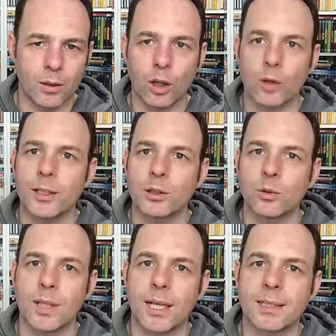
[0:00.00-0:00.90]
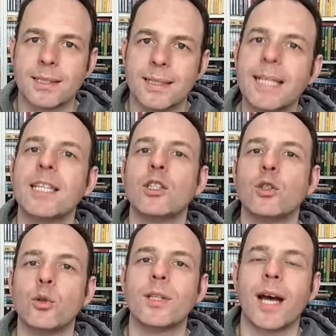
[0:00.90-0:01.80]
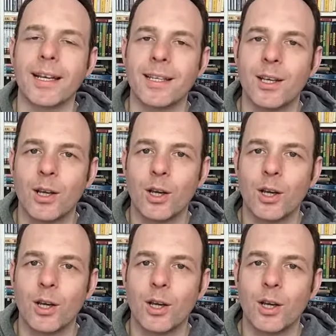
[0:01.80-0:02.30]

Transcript: otherwise known as Naked You Die,